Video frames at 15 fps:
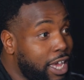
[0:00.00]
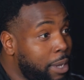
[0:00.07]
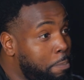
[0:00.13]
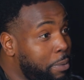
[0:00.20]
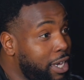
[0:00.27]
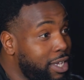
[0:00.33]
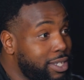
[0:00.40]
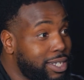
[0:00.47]

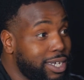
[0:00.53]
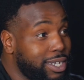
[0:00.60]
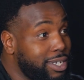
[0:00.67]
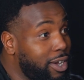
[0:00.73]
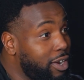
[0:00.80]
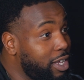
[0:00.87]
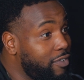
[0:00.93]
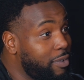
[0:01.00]
beats, it
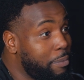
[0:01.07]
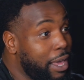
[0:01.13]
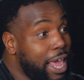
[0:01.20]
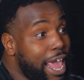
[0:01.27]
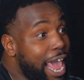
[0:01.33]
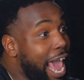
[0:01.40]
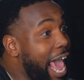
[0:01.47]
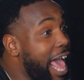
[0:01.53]
don't even matter.
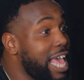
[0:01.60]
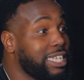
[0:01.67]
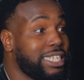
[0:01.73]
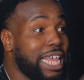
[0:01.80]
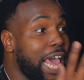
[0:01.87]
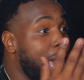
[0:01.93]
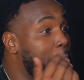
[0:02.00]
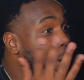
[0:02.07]

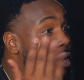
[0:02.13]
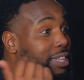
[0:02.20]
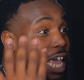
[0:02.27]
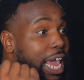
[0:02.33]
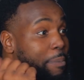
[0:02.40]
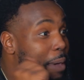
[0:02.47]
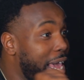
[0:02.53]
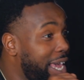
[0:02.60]
Hashtag
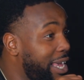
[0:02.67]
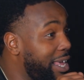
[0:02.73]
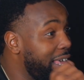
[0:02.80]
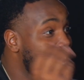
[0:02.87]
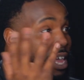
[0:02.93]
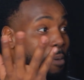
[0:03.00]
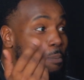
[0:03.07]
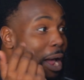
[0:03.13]
birthday beat,
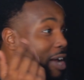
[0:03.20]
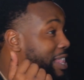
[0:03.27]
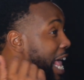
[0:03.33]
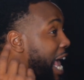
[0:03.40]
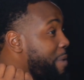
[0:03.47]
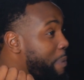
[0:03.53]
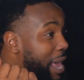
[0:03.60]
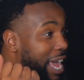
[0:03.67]

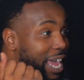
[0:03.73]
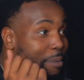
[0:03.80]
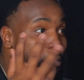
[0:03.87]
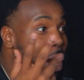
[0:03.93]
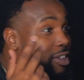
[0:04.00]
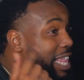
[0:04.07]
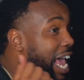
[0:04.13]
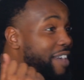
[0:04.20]

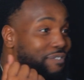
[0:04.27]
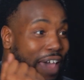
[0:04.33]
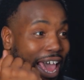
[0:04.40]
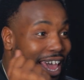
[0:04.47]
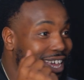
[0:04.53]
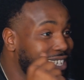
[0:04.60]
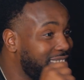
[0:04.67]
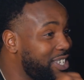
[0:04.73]
birthday face.